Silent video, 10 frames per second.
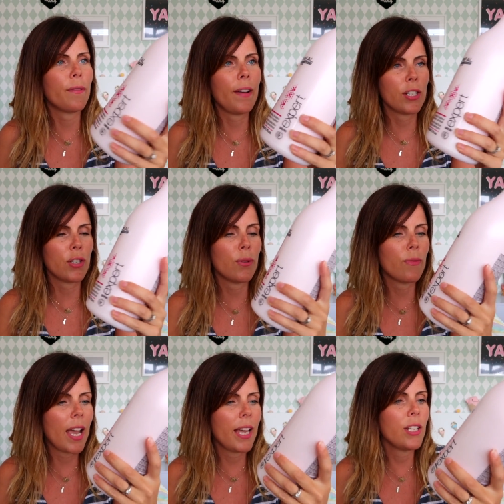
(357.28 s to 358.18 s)
Professional
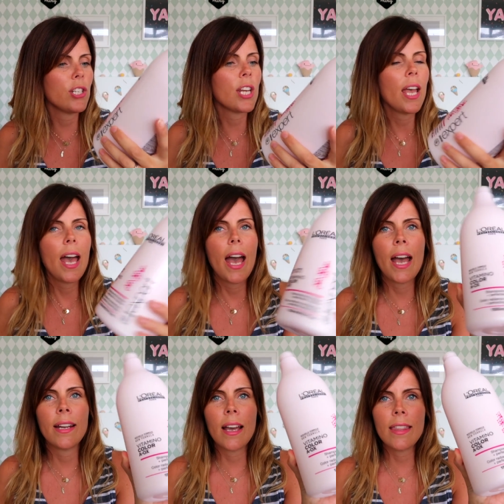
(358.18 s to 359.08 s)
range.
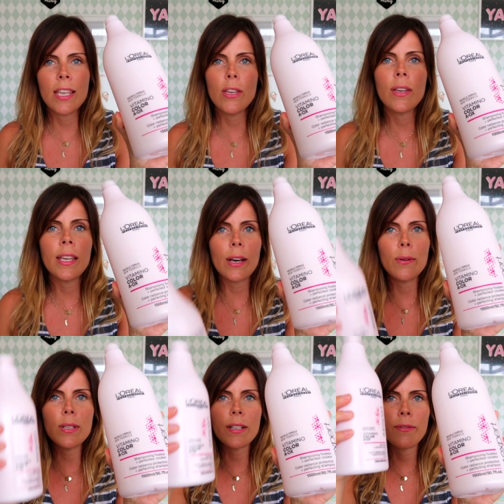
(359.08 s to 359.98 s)
And I think you can get
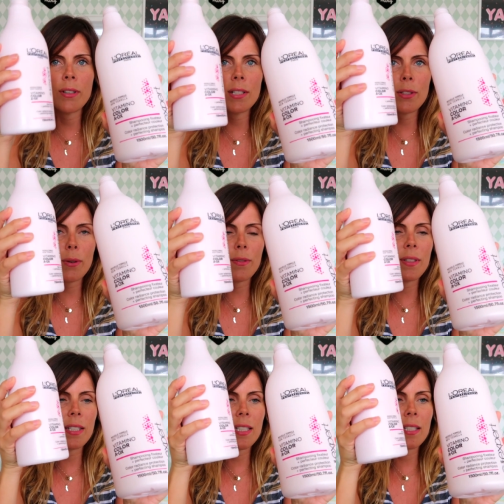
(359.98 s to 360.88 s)
all different sort
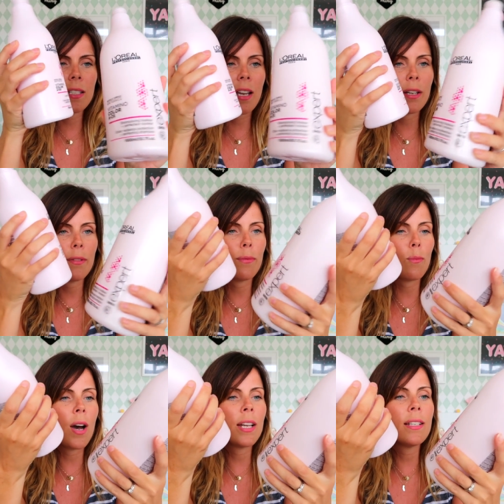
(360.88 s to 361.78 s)
of kind of
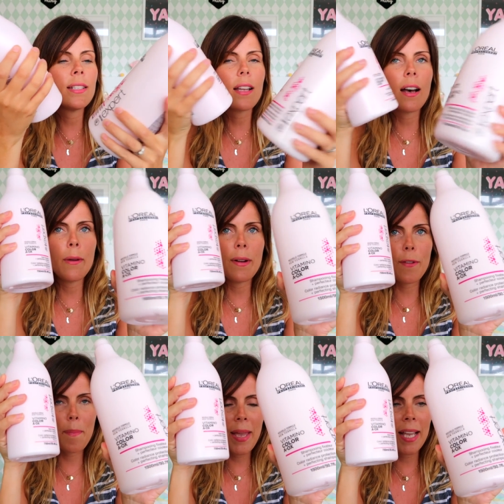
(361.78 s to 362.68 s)
ones. I went
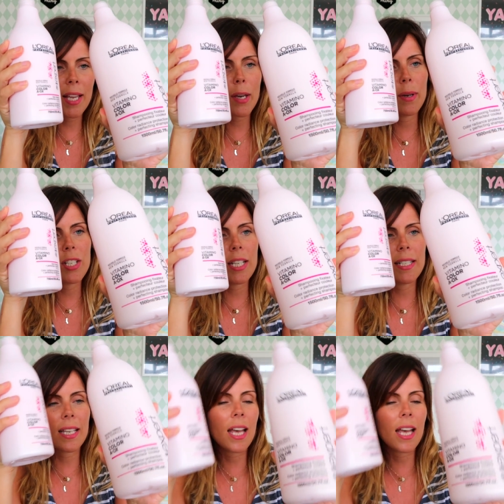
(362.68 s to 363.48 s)
for pink, which is